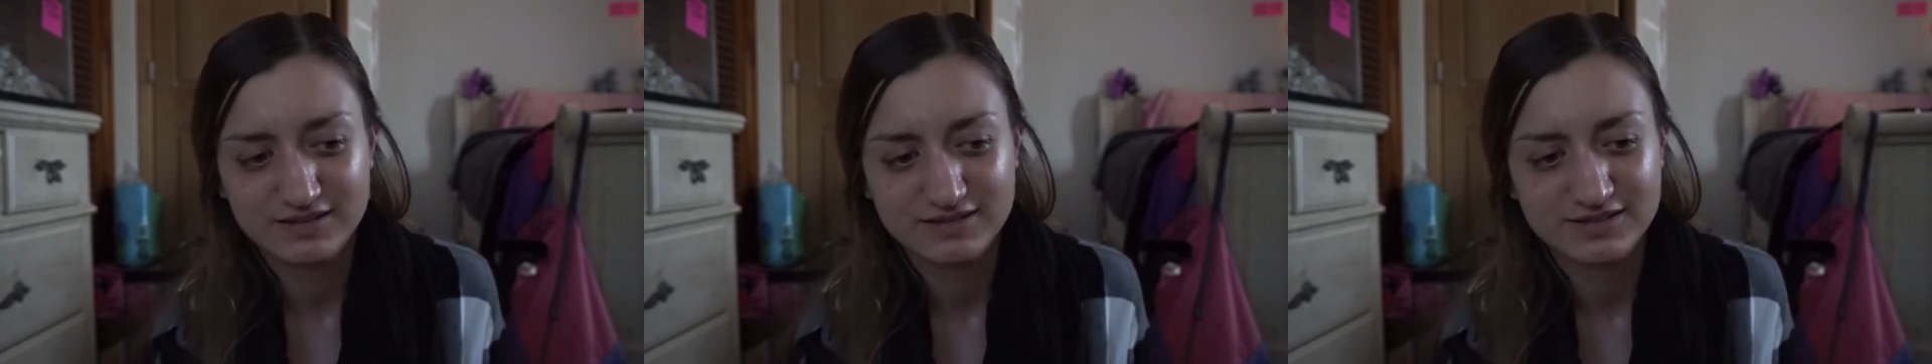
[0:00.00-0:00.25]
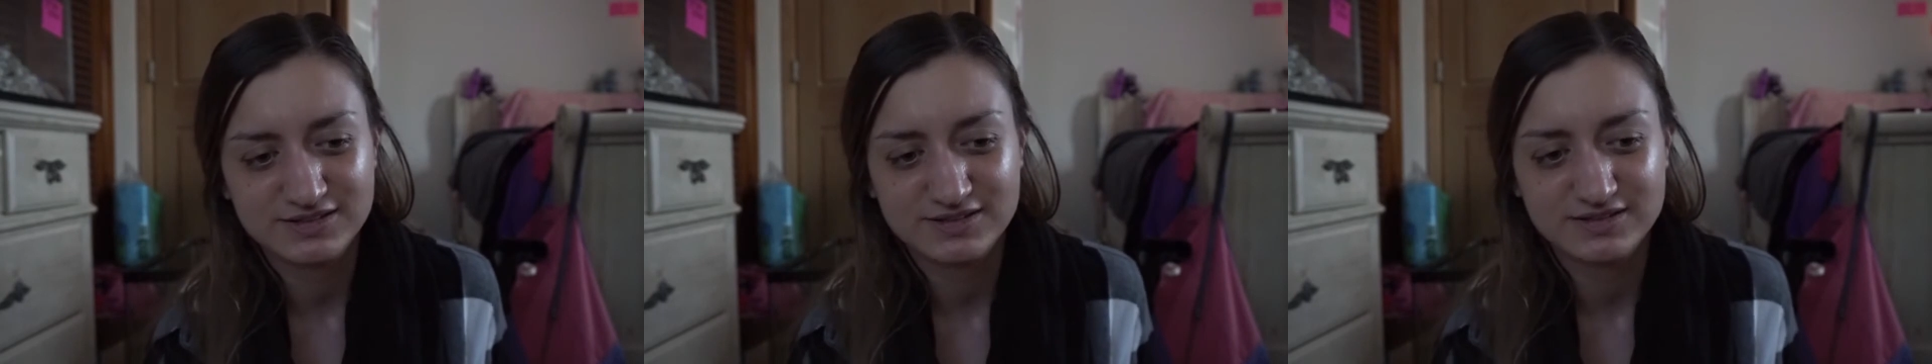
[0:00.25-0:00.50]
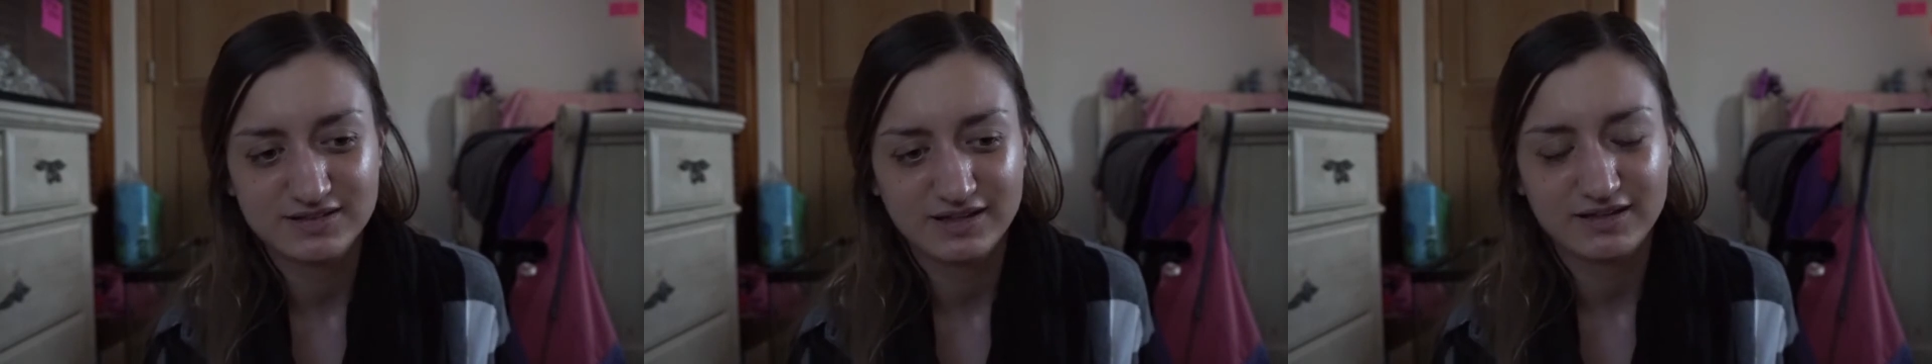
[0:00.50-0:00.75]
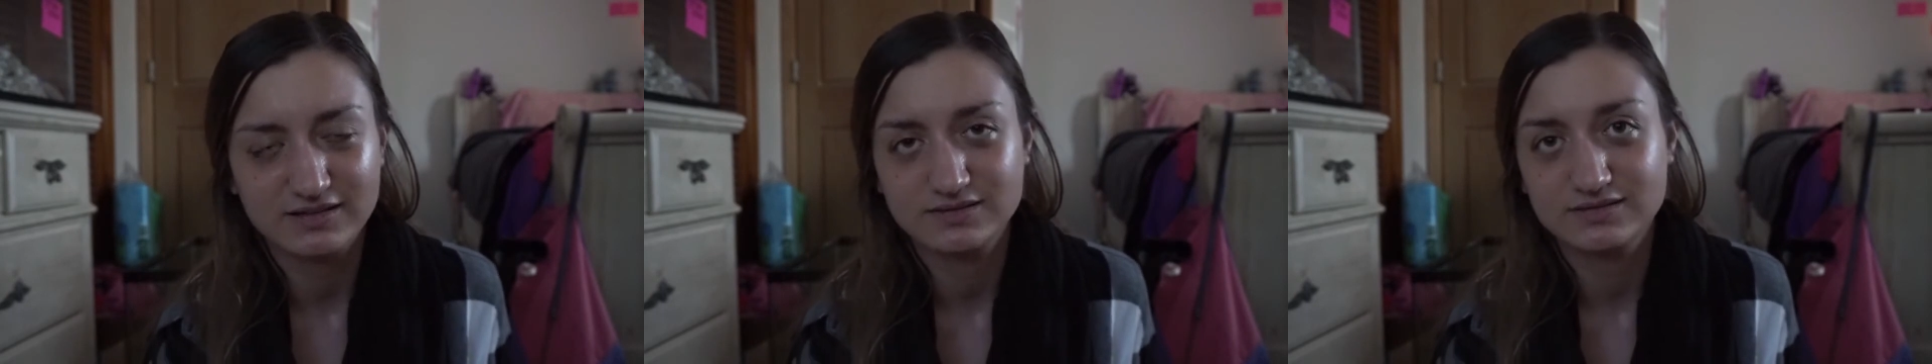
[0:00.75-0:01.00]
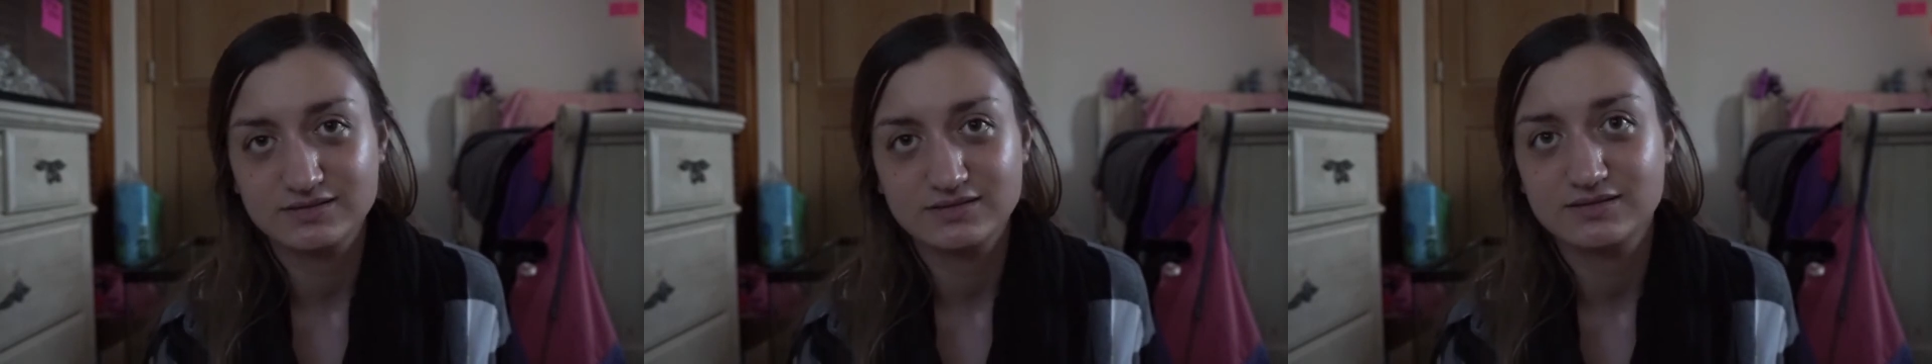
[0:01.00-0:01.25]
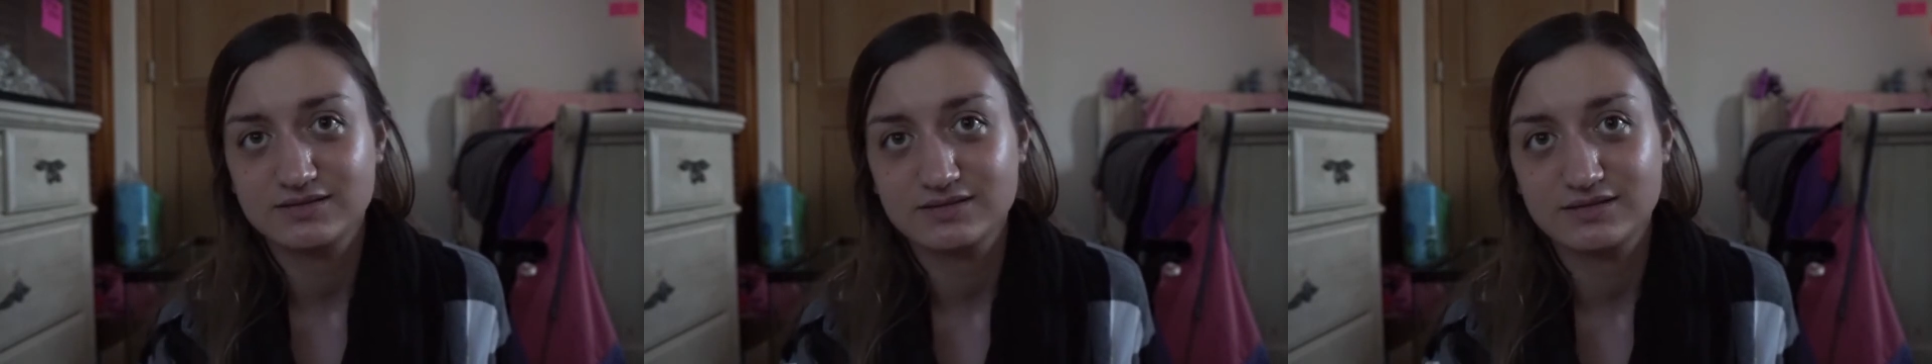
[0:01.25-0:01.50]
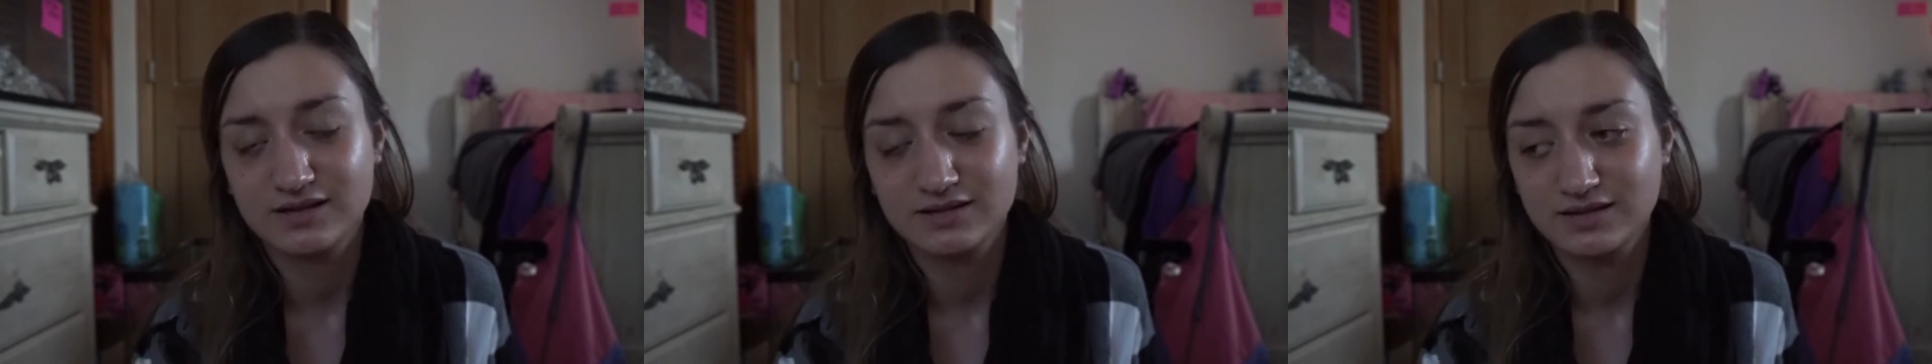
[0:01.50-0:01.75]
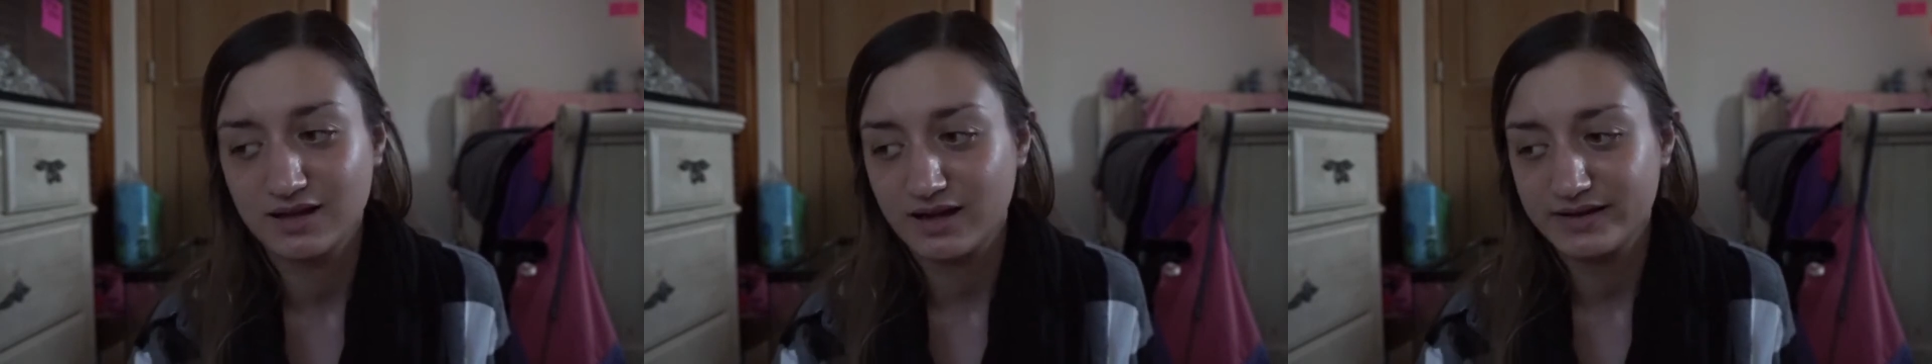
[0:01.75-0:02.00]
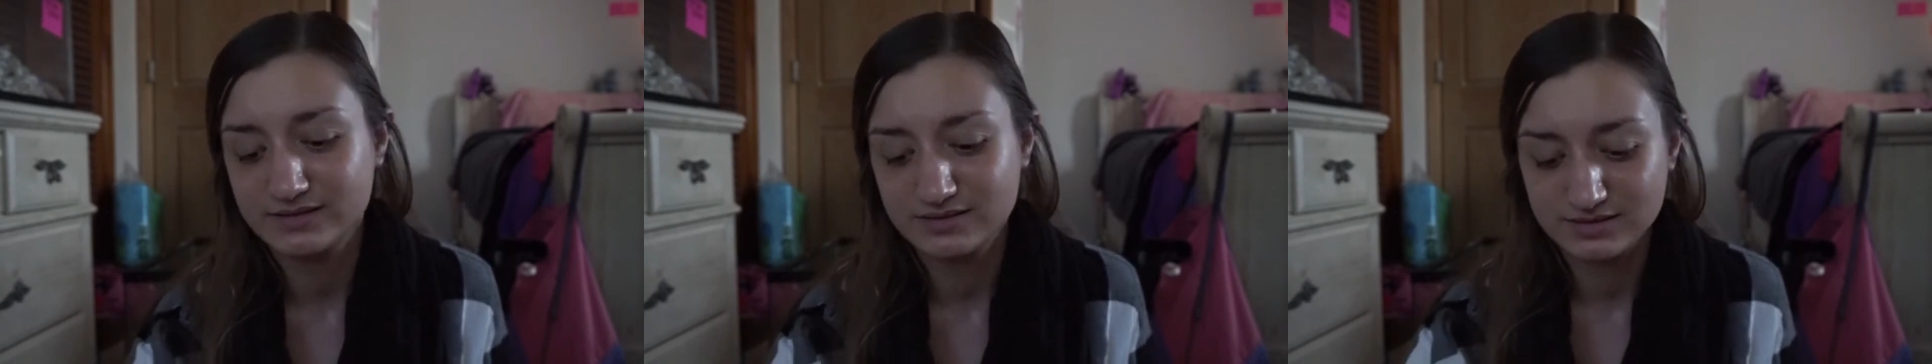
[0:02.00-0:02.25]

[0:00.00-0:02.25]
It's like a lot.